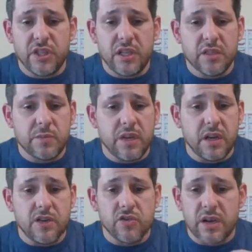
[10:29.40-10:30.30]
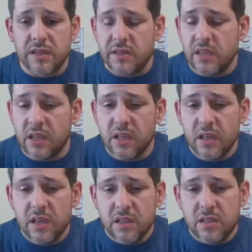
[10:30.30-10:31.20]
She has been addressing
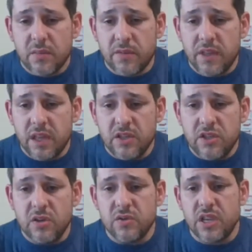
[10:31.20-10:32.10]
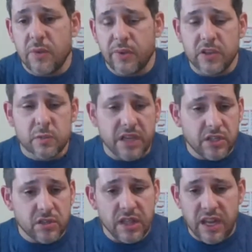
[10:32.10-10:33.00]
some of the issues, helping us
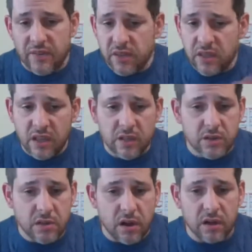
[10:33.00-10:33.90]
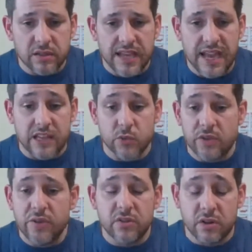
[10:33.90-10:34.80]
make sure that everything is on task.
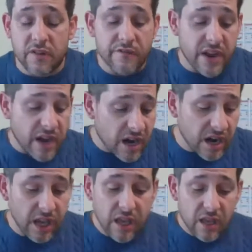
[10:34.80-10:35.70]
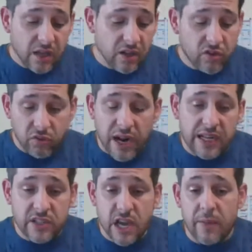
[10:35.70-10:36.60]
We've been doing a very
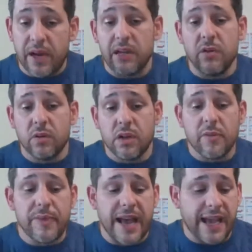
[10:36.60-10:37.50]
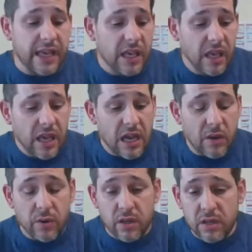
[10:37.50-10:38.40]
great job, and I do want to go back.
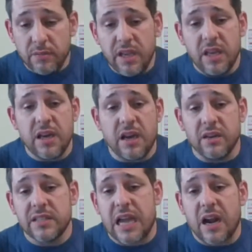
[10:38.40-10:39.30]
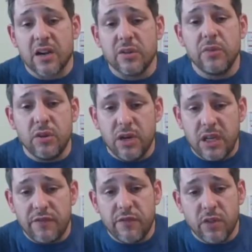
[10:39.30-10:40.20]
I want to commend our entire
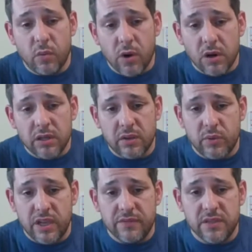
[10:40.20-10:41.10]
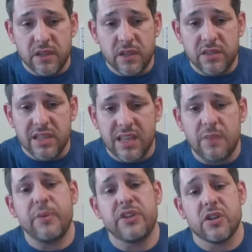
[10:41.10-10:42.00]
community for the work that we have done to
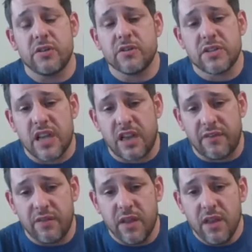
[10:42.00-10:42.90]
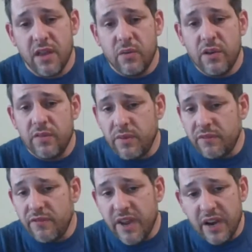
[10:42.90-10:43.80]
keep each other safe. We have
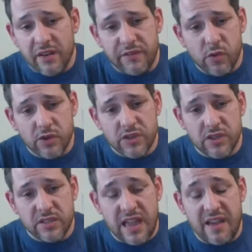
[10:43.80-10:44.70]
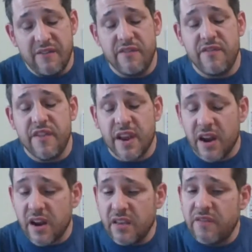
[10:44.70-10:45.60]
been very fortunate to have
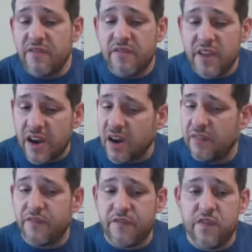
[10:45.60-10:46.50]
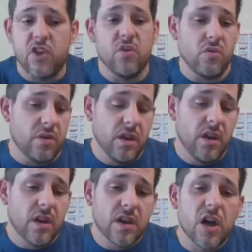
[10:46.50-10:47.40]
very, very few
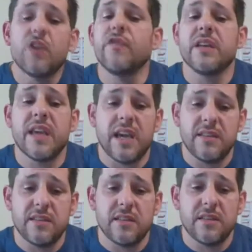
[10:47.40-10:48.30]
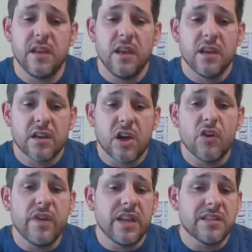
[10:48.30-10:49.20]
COVID cases.
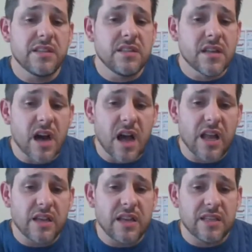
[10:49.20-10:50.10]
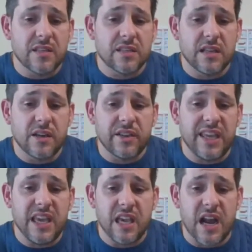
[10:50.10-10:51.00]
COVID has not
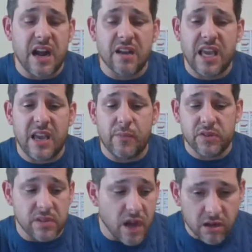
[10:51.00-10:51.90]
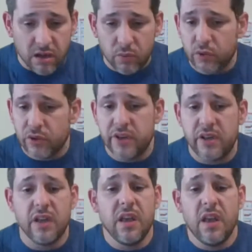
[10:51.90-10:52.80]
necessarily hit our campus, knock on
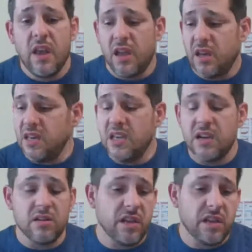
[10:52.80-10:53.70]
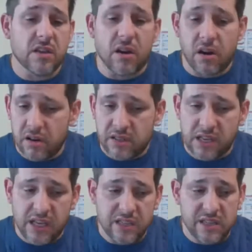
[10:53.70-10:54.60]
wood, nearly as hard as
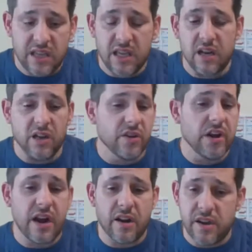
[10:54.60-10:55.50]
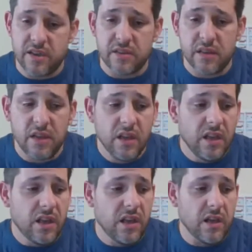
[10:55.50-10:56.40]
it has hit other areas.
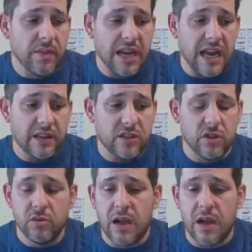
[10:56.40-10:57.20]
And I